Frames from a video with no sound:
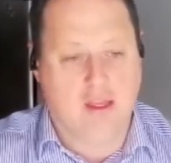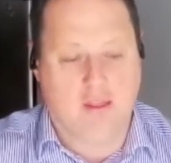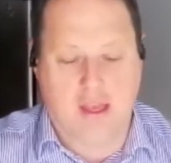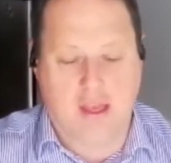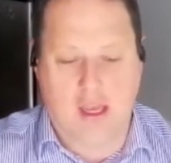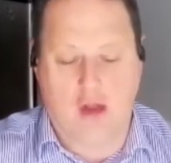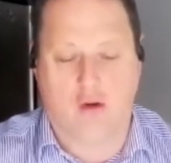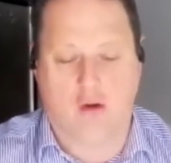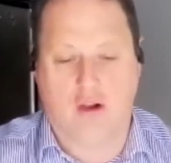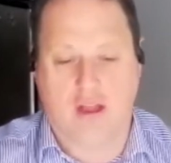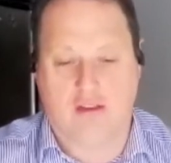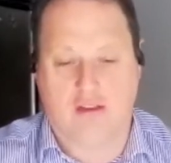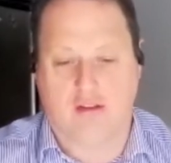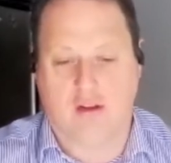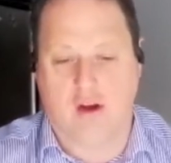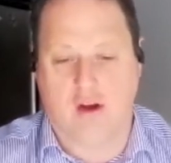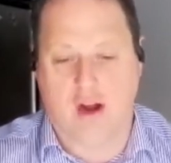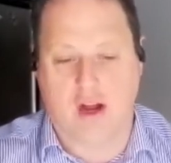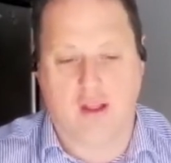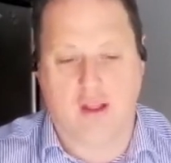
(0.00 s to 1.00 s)
They get all
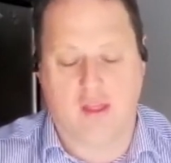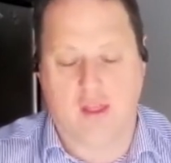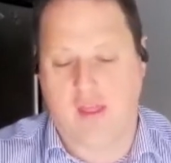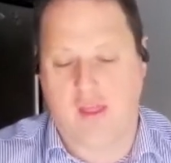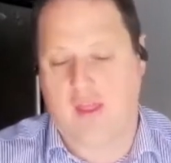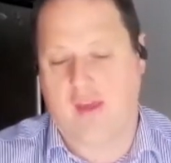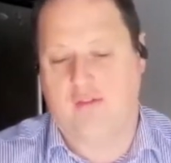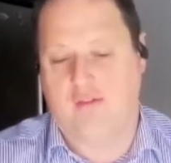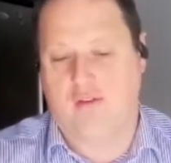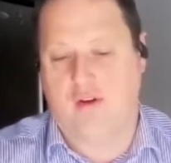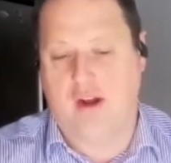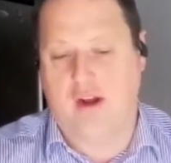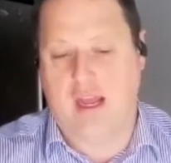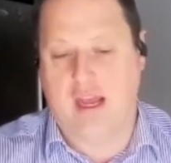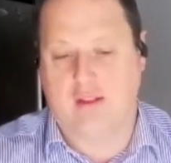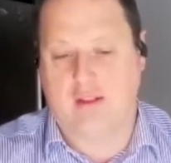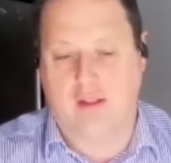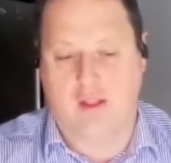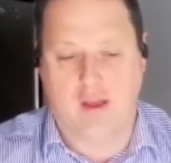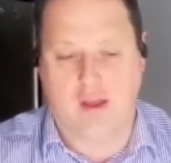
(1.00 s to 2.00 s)
excited, and then they find
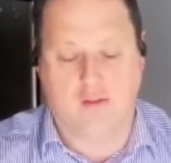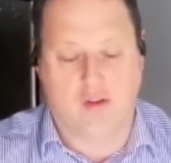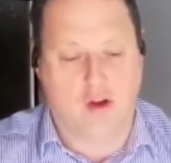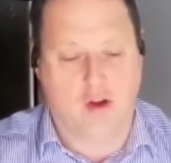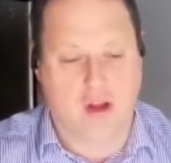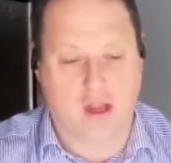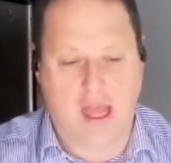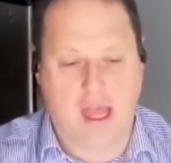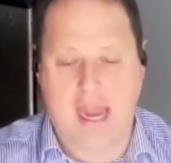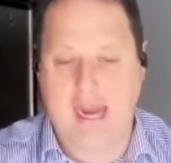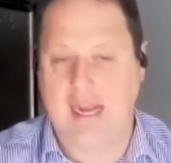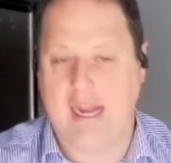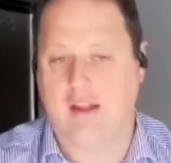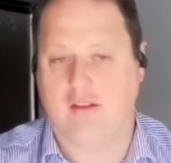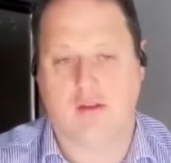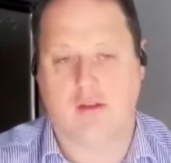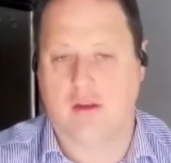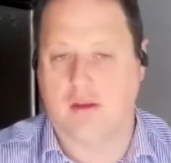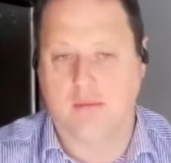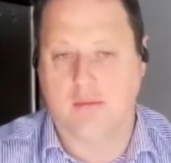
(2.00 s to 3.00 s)
out that they've got an
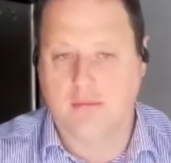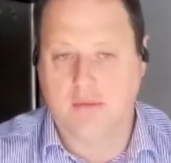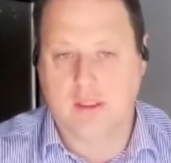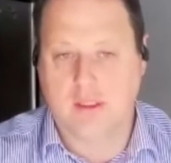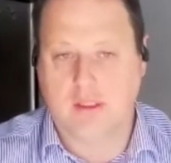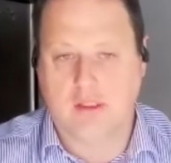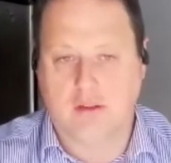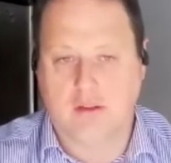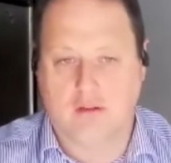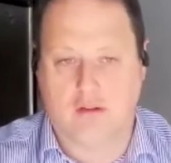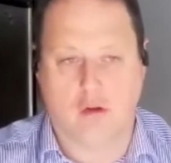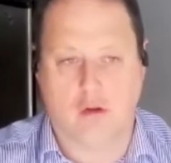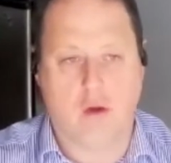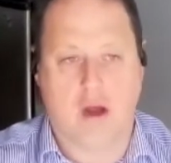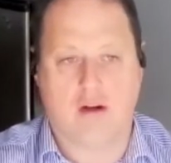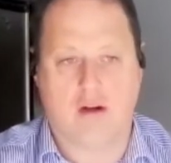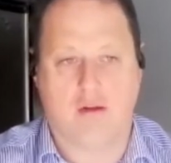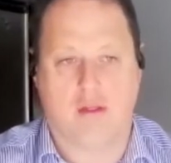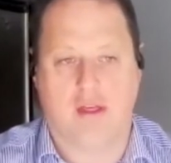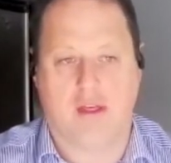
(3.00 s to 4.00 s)
$80,000 to
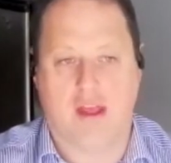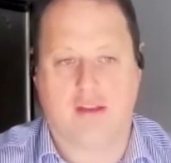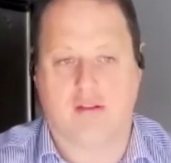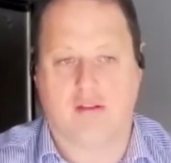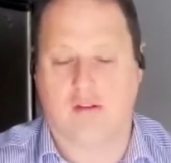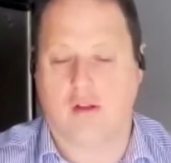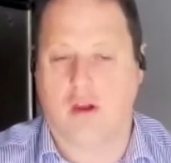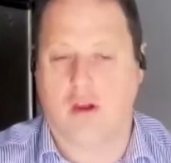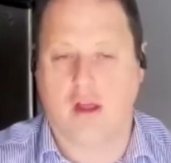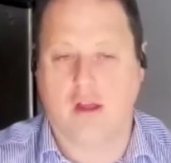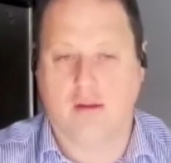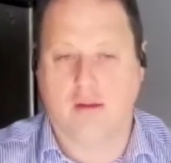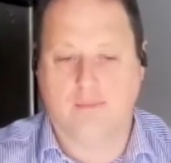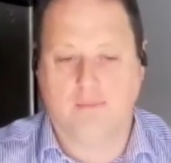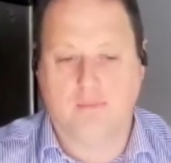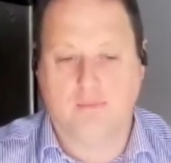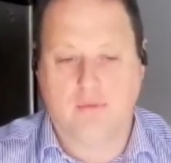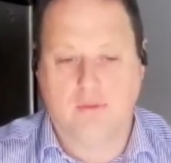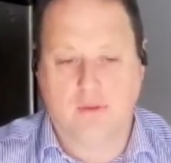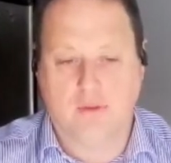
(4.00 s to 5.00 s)
$200,000
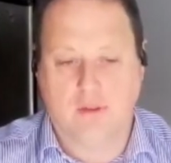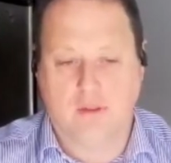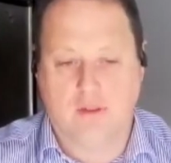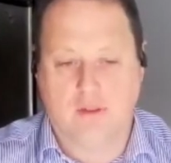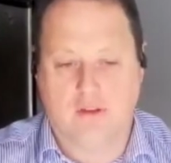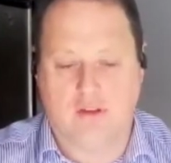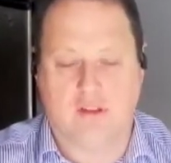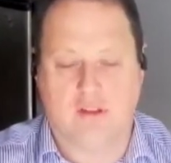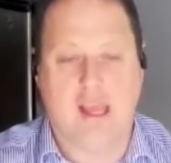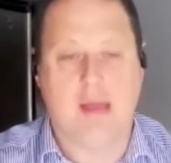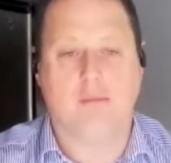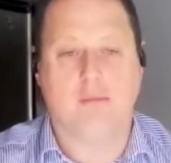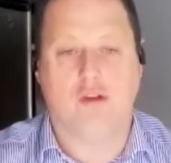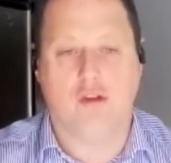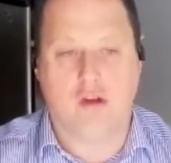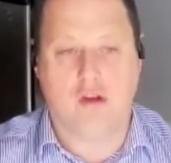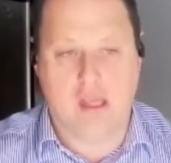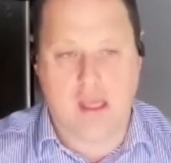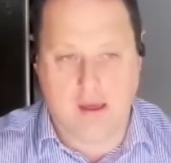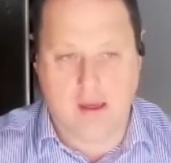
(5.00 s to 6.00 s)
stamp
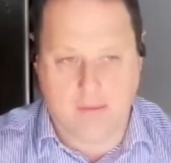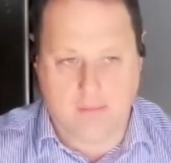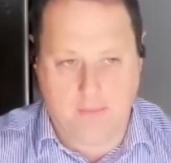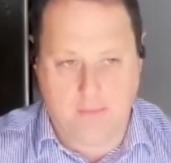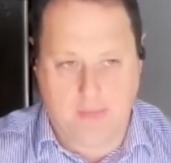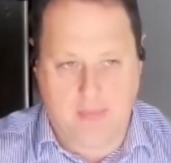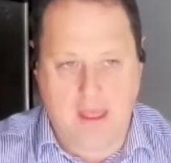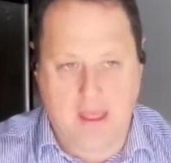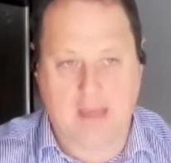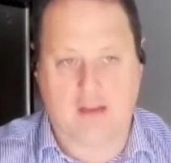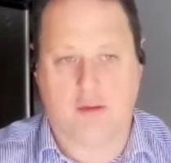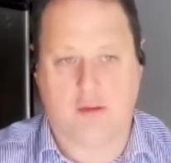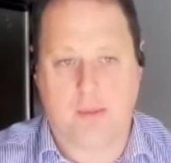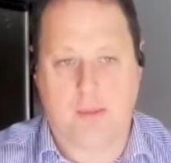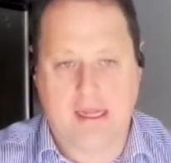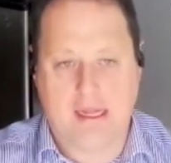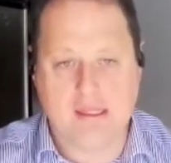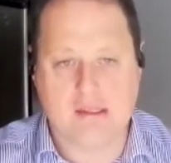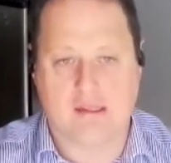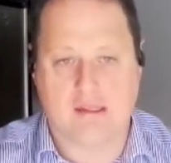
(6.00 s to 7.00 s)
duty
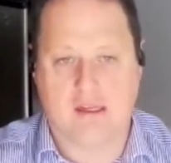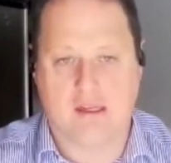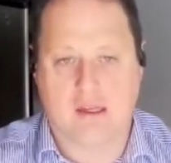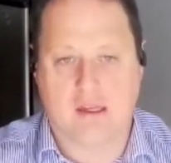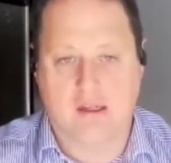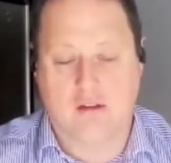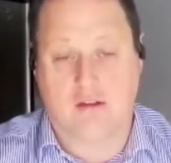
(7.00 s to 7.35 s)
expense.